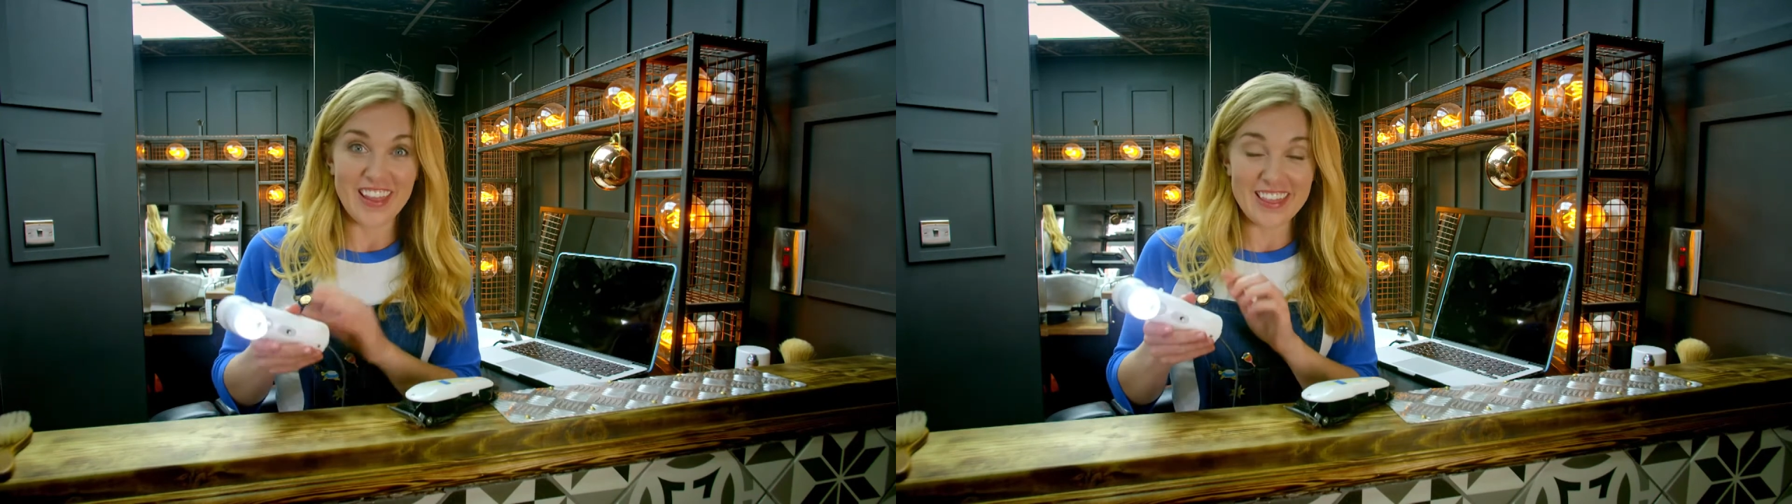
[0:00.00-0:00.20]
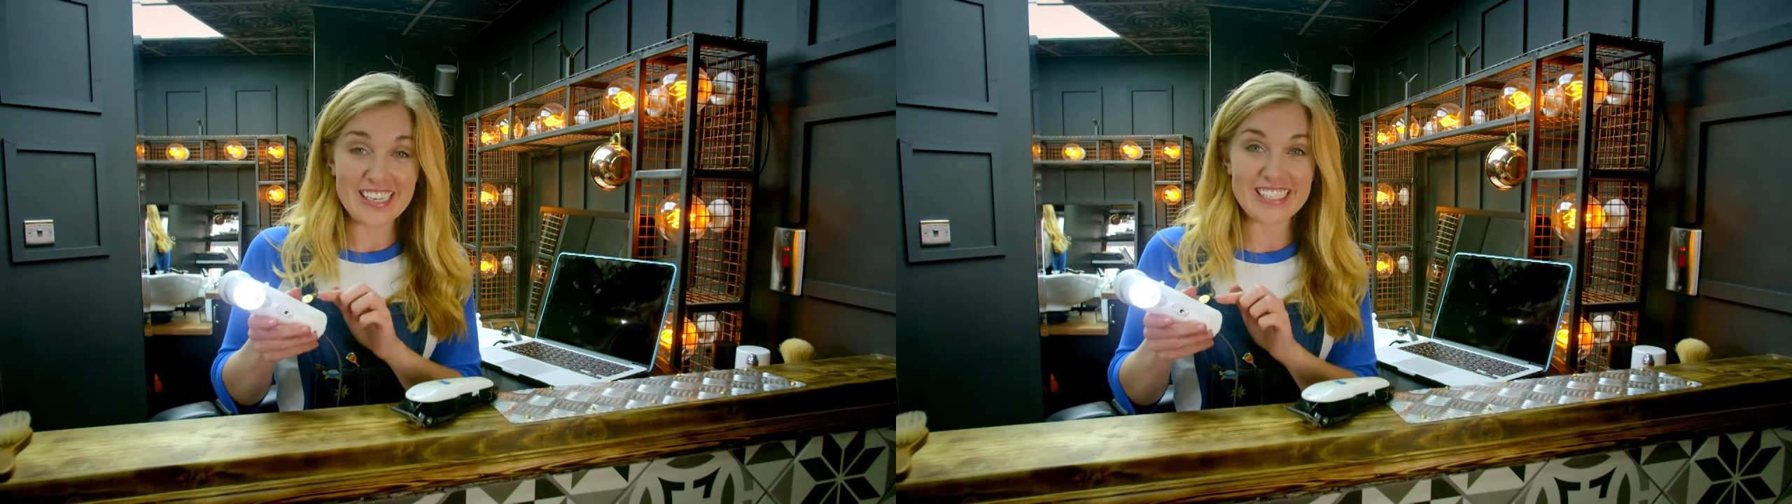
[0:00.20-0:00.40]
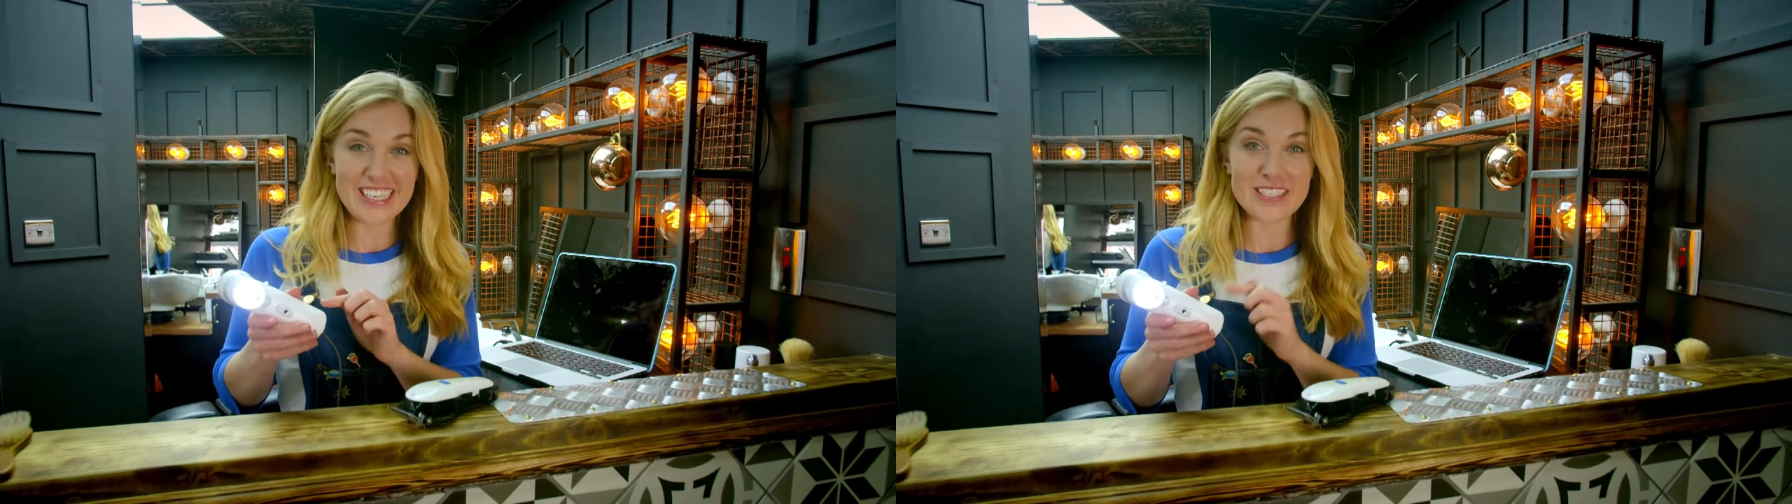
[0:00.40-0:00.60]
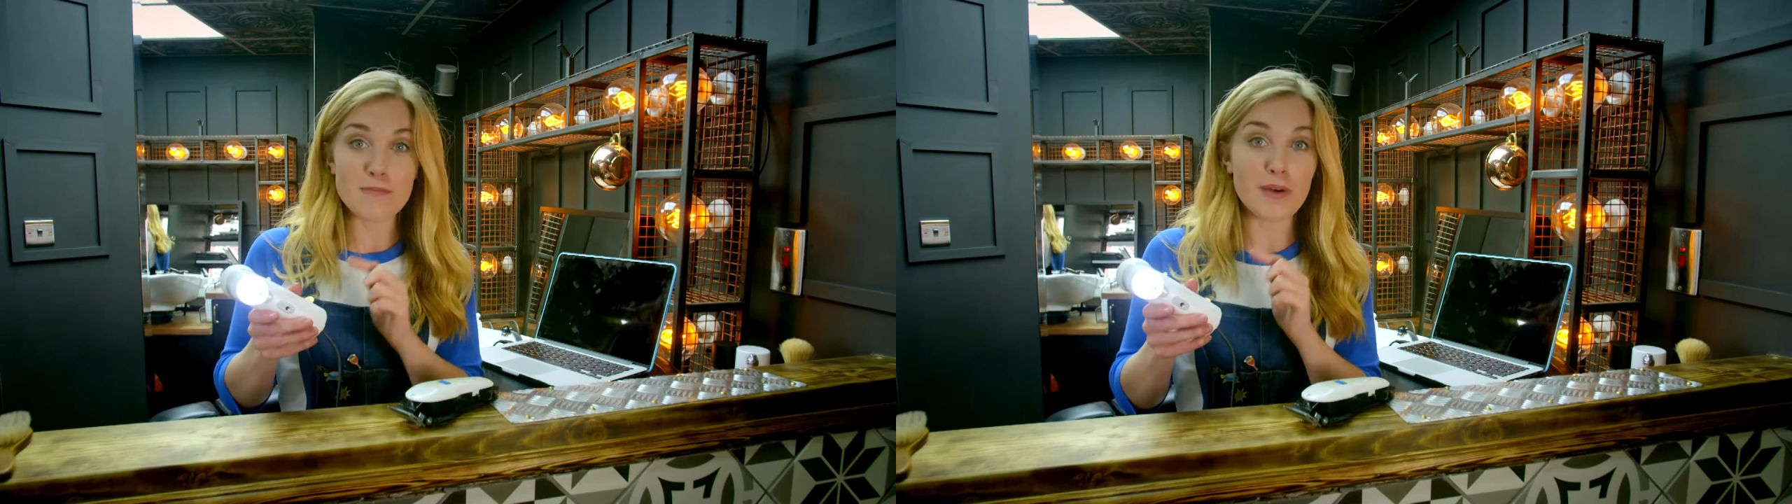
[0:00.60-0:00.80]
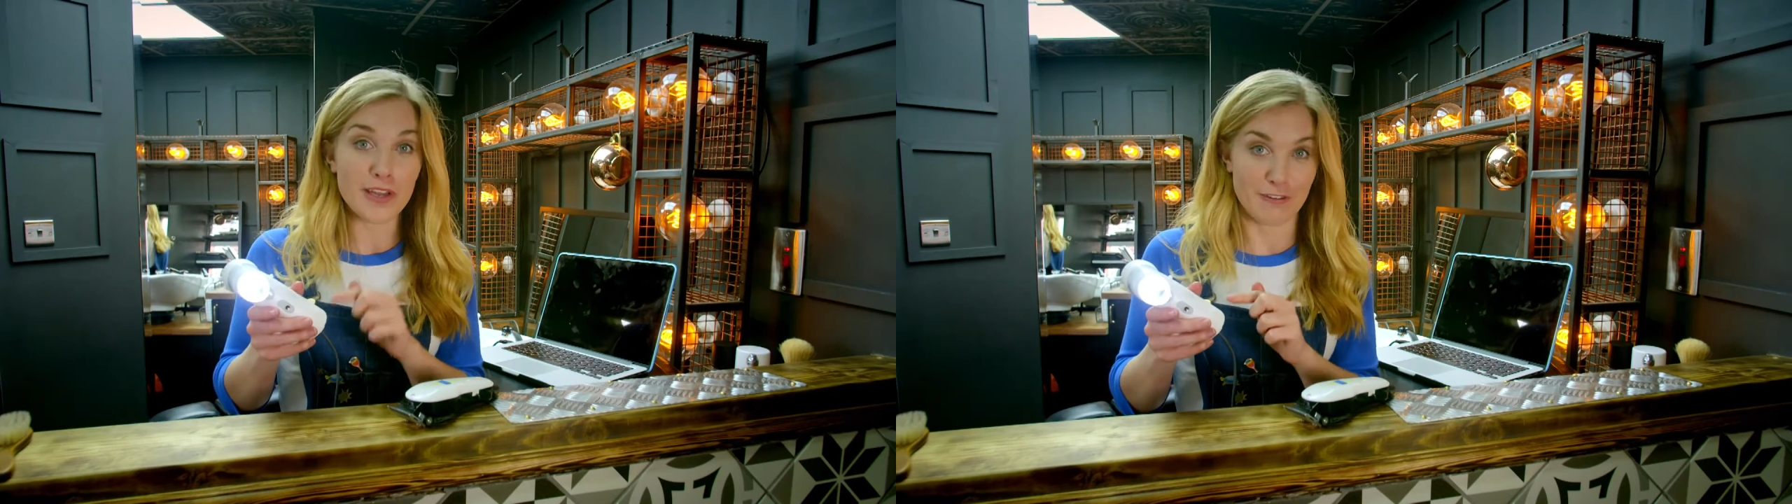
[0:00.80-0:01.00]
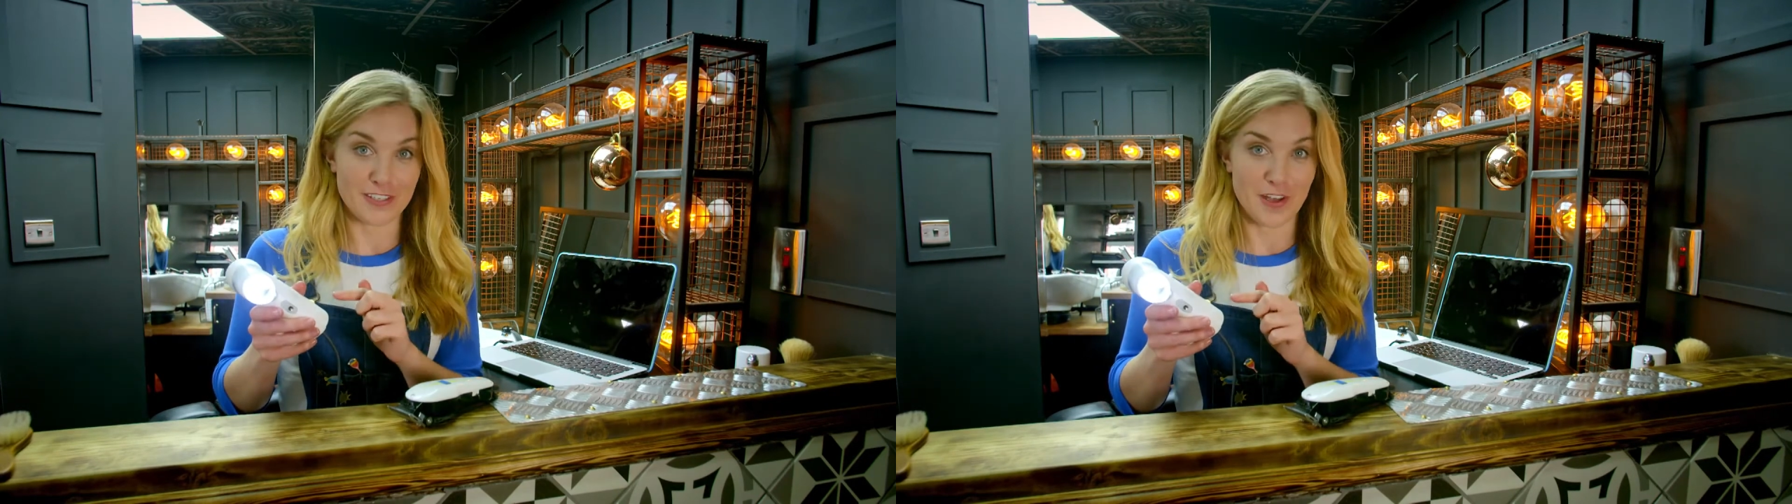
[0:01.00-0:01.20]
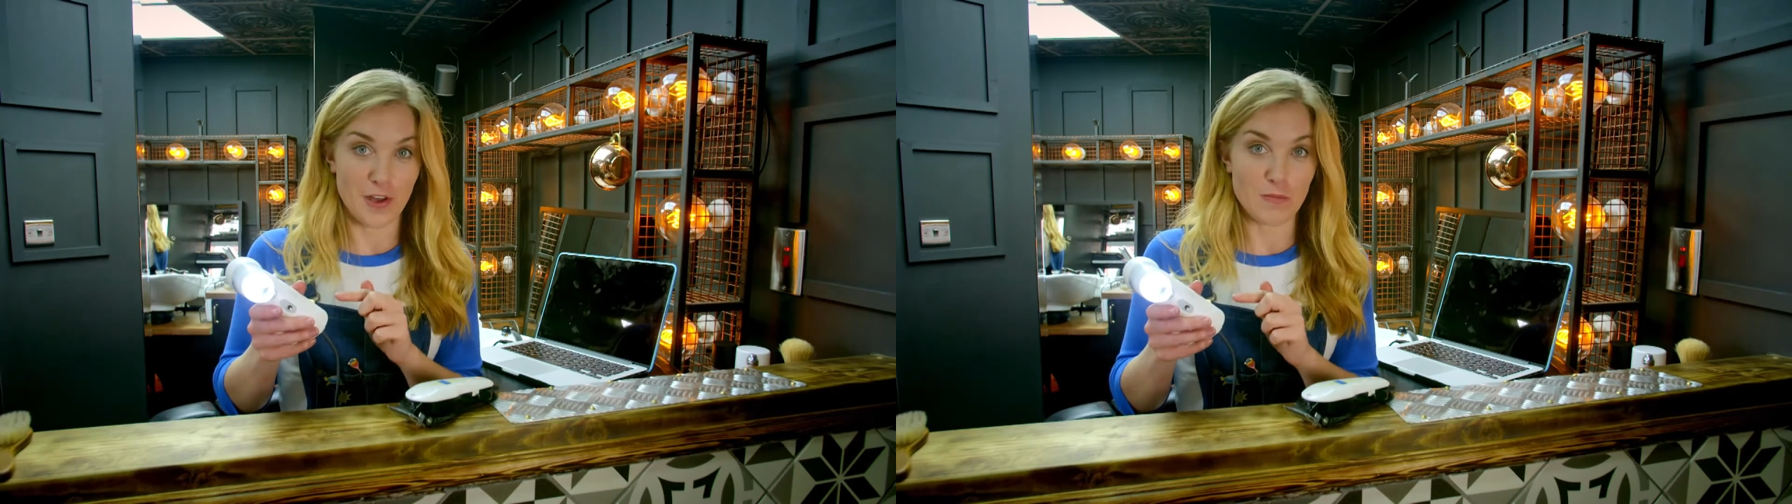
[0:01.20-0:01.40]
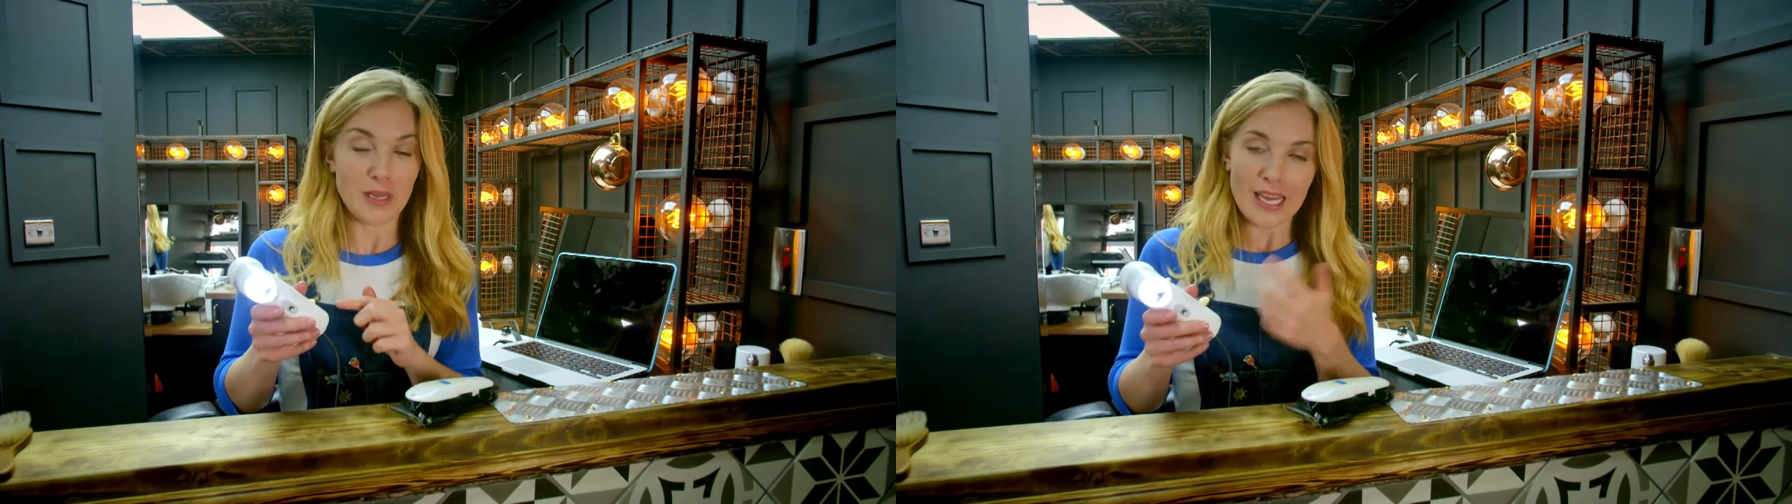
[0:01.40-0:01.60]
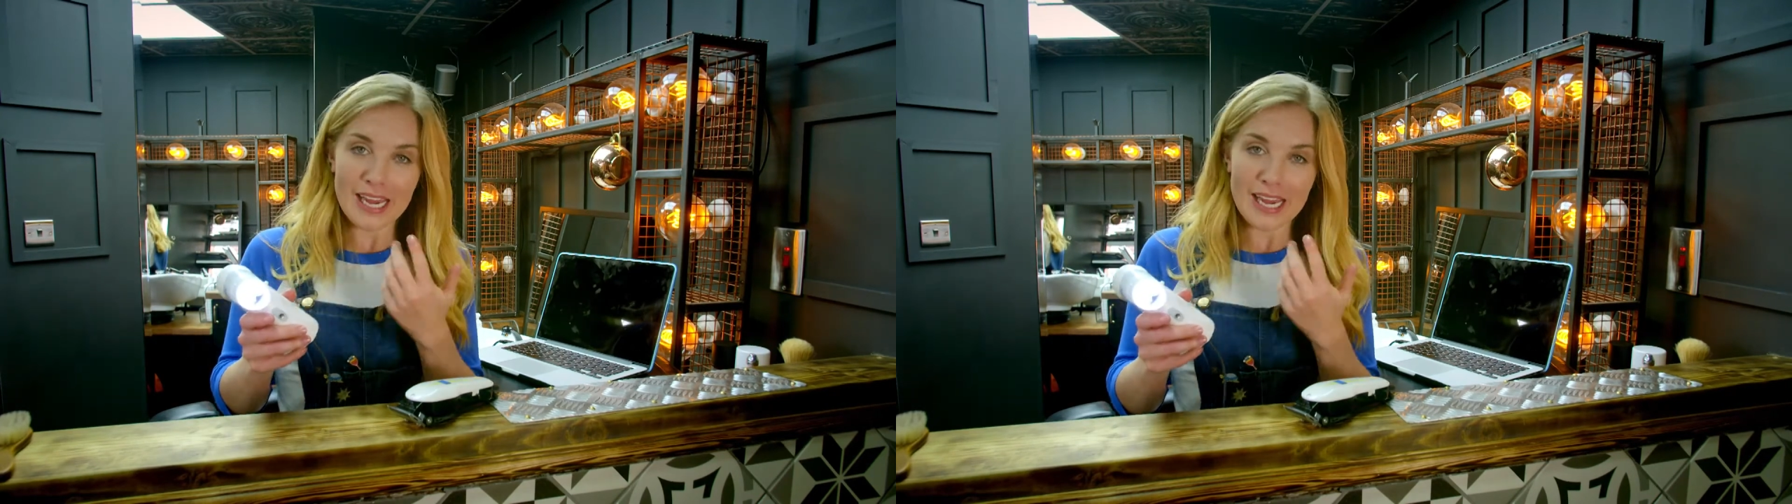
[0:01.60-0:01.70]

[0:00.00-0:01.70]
This is a microscope